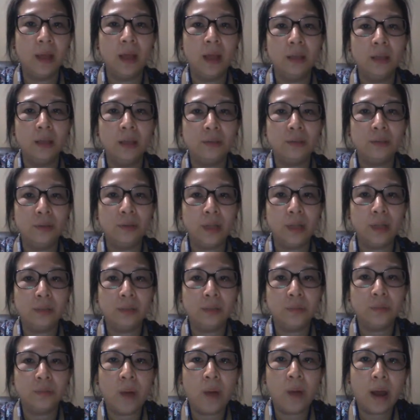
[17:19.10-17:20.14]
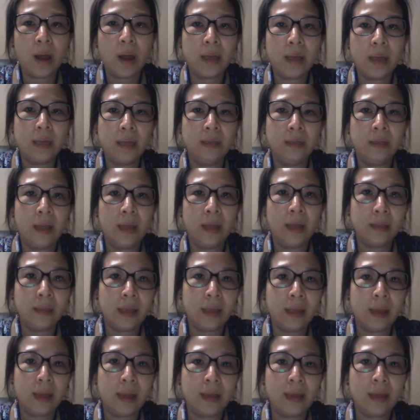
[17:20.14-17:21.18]
So that's why in that
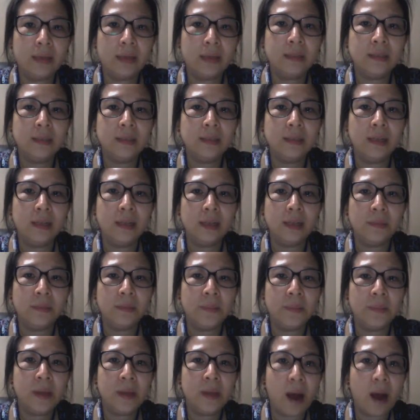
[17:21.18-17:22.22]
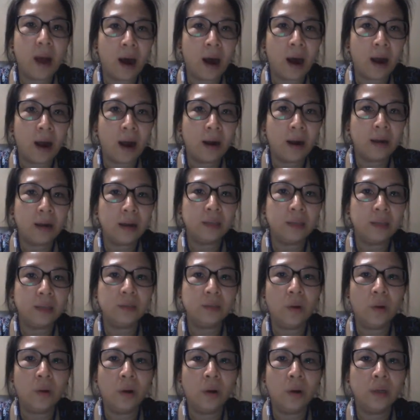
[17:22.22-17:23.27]
case the PR is
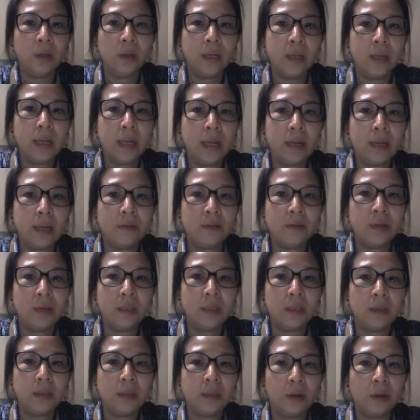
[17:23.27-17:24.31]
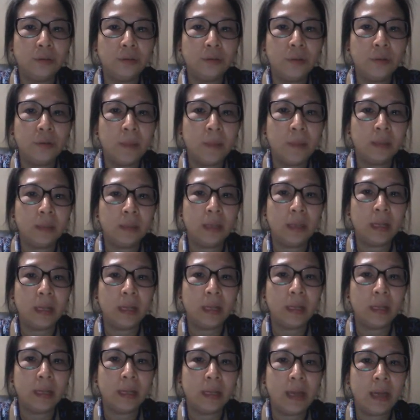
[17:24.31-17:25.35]
only created
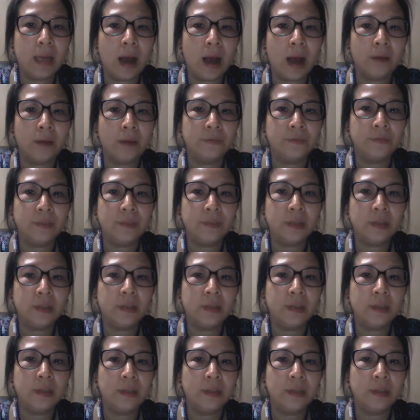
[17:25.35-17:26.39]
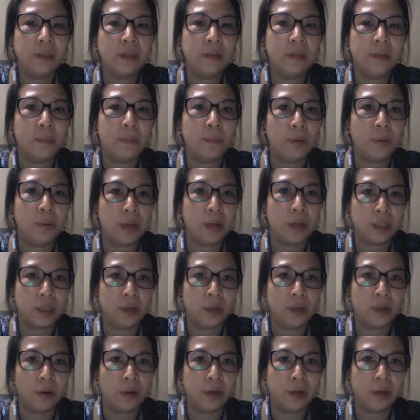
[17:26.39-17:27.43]
automatically after the production
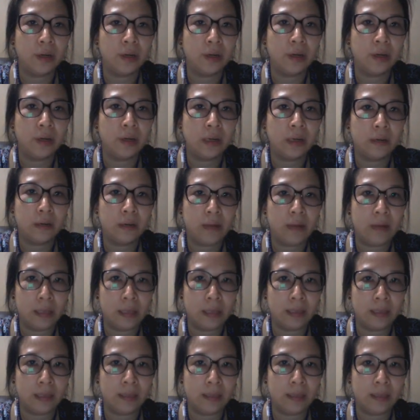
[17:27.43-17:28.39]
order created.